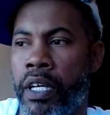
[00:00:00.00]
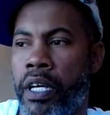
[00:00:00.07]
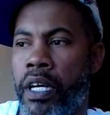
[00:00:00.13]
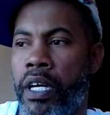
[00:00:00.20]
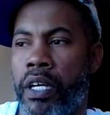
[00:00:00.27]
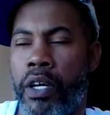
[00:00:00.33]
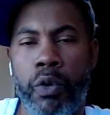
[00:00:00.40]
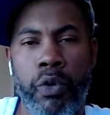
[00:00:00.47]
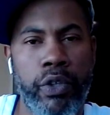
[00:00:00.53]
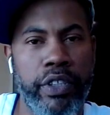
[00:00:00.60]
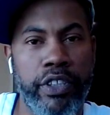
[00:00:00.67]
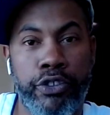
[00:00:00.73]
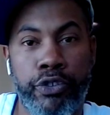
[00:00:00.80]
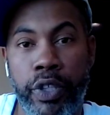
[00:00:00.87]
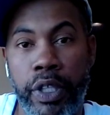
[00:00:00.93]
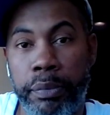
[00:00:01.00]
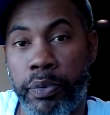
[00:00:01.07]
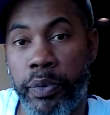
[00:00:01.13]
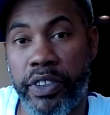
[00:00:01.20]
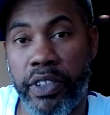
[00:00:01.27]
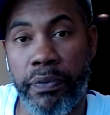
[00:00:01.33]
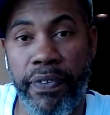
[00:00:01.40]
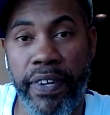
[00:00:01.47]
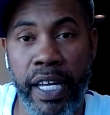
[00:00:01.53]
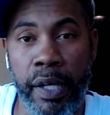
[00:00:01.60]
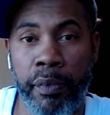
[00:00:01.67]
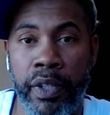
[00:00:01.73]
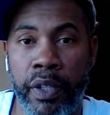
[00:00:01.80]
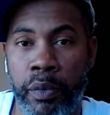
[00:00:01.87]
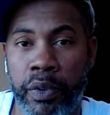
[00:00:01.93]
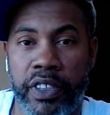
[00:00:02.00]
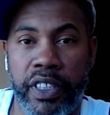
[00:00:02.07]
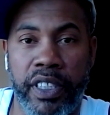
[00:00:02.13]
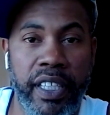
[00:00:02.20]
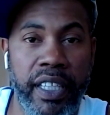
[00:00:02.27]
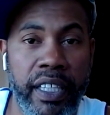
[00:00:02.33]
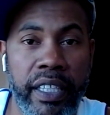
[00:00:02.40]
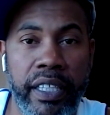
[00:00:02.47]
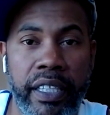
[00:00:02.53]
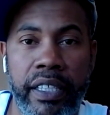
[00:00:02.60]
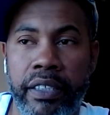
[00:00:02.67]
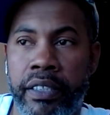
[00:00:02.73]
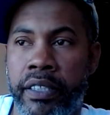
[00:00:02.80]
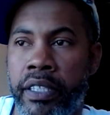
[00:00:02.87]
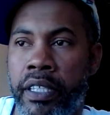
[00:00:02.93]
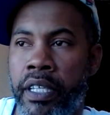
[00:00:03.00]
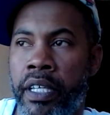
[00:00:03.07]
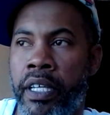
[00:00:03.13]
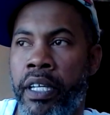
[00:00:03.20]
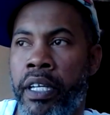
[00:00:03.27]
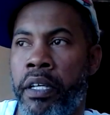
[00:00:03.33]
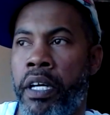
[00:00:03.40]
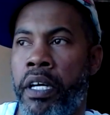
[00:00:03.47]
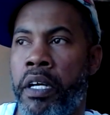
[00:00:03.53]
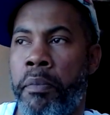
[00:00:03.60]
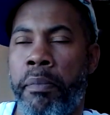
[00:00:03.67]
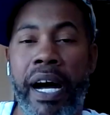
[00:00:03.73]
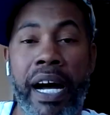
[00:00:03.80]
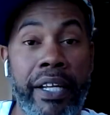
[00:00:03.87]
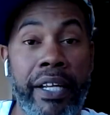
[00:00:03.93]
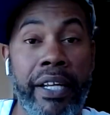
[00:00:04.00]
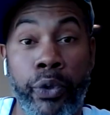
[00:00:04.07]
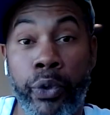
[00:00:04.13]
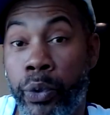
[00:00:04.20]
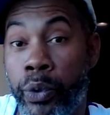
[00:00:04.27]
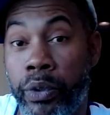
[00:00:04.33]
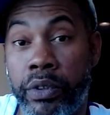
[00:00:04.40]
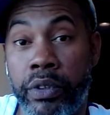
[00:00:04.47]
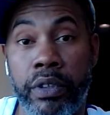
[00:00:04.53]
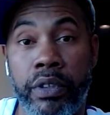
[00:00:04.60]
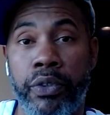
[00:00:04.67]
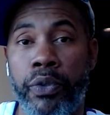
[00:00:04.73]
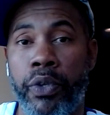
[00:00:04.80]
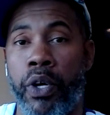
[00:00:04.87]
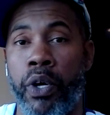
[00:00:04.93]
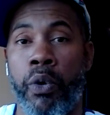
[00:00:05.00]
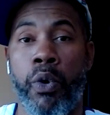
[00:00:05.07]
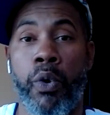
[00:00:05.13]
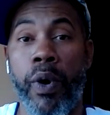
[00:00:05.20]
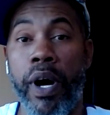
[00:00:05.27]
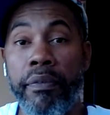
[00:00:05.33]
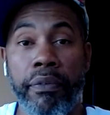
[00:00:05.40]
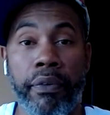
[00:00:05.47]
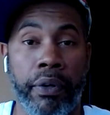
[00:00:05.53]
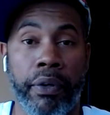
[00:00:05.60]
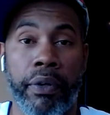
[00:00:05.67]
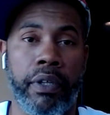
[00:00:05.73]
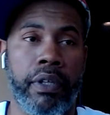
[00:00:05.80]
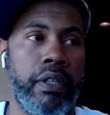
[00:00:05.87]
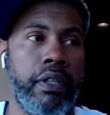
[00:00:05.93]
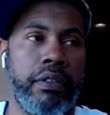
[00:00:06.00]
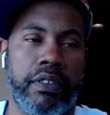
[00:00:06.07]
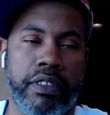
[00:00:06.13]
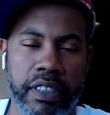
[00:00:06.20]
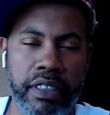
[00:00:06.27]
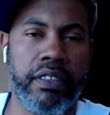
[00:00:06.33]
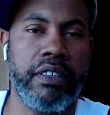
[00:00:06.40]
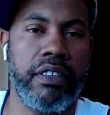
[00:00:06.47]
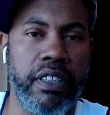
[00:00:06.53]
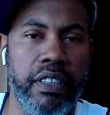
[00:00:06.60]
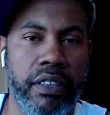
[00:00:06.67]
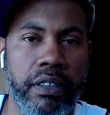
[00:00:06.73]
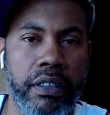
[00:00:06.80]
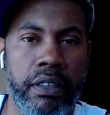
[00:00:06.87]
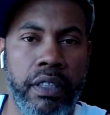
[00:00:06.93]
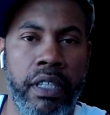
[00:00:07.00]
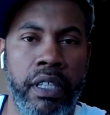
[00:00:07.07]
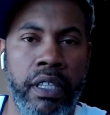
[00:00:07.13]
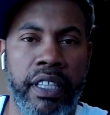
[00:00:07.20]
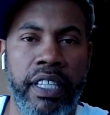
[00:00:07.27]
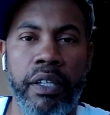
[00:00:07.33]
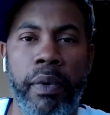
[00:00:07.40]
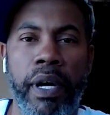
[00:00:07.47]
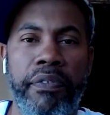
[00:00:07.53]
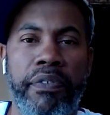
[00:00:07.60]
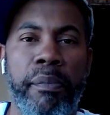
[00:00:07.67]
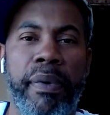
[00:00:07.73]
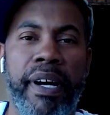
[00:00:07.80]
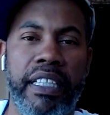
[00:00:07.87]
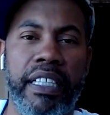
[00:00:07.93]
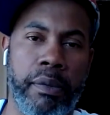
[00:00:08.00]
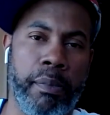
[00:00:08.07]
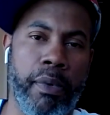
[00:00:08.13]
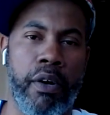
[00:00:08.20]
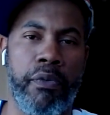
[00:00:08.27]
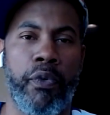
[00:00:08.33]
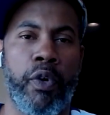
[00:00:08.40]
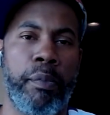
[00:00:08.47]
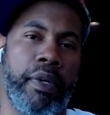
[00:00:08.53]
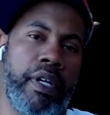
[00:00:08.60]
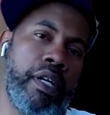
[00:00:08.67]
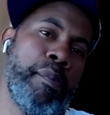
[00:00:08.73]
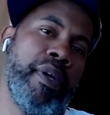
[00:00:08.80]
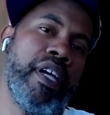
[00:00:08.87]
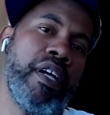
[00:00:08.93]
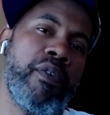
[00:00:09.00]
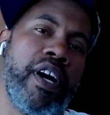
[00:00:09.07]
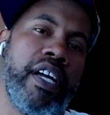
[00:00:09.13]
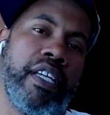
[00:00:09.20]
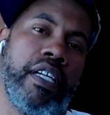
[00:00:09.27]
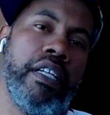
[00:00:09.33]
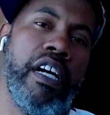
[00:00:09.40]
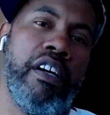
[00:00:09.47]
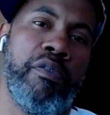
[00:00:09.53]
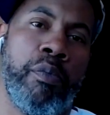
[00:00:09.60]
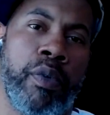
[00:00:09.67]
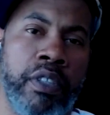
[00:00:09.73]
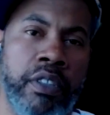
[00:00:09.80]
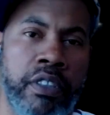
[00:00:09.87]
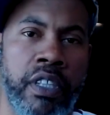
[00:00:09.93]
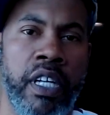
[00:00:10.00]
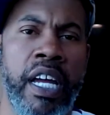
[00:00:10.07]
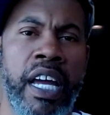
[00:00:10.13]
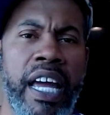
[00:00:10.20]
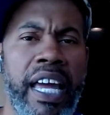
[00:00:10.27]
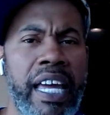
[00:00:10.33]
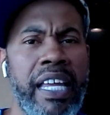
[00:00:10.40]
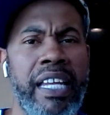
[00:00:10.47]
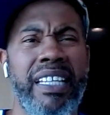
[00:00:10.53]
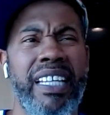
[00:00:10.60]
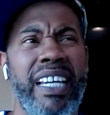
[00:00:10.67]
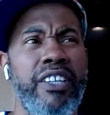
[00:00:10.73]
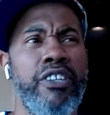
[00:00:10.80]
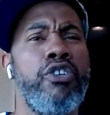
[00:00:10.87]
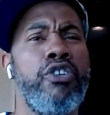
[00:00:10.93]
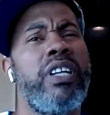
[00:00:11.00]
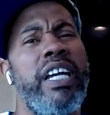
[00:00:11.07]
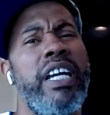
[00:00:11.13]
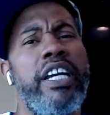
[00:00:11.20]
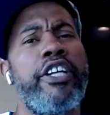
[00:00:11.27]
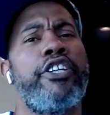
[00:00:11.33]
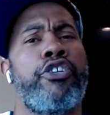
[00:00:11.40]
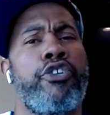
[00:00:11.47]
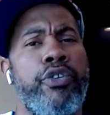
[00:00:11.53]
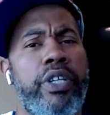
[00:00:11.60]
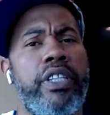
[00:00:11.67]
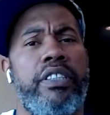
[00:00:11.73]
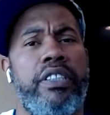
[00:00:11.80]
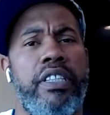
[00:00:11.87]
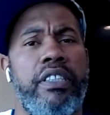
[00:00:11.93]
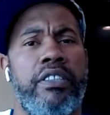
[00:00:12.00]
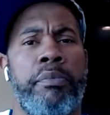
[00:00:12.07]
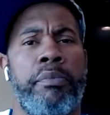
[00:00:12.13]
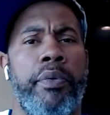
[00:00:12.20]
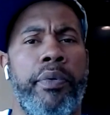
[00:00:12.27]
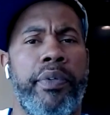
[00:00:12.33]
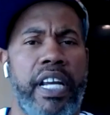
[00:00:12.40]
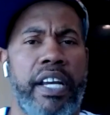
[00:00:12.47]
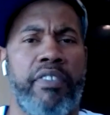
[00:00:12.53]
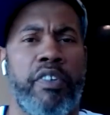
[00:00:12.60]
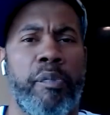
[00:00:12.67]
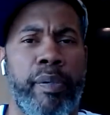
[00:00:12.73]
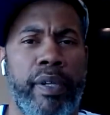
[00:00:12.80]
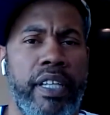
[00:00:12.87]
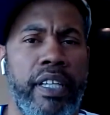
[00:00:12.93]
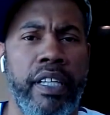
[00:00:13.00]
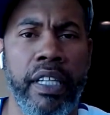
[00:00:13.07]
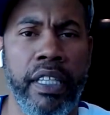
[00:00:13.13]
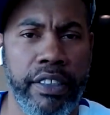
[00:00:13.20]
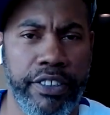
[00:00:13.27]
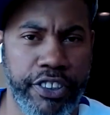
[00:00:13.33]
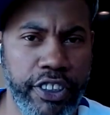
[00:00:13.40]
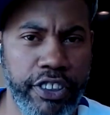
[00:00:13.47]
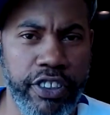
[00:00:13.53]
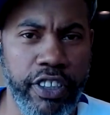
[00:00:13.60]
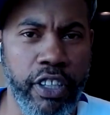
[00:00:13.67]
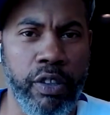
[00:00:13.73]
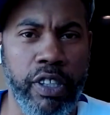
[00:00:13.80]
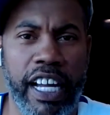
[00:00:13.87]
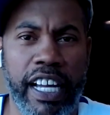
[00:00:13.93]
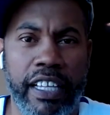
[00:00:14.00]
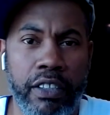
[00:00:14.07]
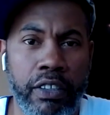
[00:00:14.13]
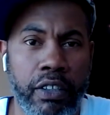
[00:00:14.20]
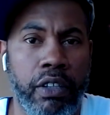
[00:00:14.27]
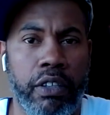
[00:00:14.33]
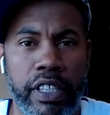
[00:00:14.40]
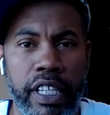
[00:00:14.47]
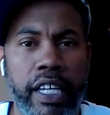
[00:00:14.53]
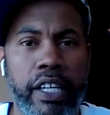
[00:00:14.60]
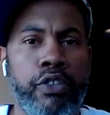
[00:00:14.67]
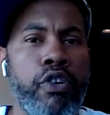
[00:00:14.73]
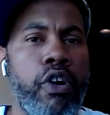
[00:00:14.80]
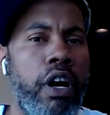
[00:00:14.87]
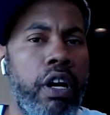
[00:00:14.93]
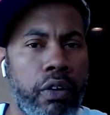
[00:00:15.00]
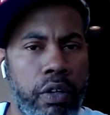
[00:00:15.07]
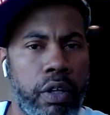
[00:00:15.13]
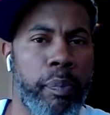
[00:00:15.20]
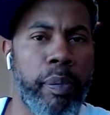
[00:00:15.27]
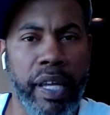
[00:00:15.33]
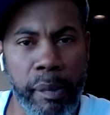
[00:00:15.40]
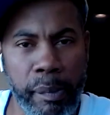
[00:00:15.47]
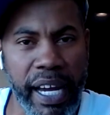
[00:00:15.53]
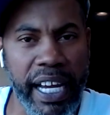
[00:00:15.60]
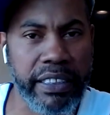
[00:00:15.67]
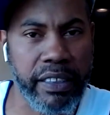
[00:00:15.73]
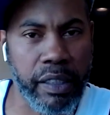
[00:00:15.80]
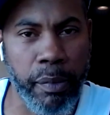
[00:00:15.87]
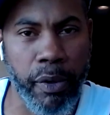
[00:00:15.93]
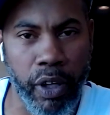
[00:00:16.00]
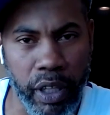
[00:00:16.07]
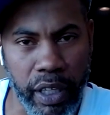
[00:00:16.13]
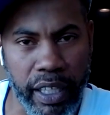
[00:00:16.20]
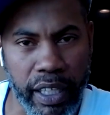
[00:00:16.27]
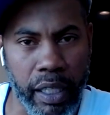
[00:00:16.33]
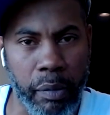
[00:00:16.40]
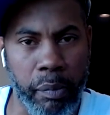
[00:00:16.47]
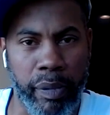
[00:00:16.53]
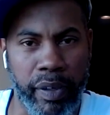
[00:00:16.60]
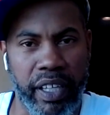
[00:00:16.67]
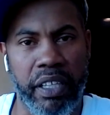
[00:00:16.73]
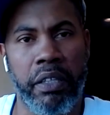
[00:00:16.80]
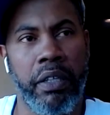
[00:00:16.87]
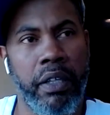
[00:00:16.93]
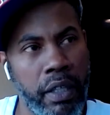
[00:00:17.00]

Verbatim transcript: Uh, go on your trips with your family, with your kids, uh, my dude, you know, whoever. Just just get away from basketball for a minute. Be around your loved ones. And yeah, you're gonna hear the criticism or whatever, but just know, like, look, yeah, you are gonna play basketball again, but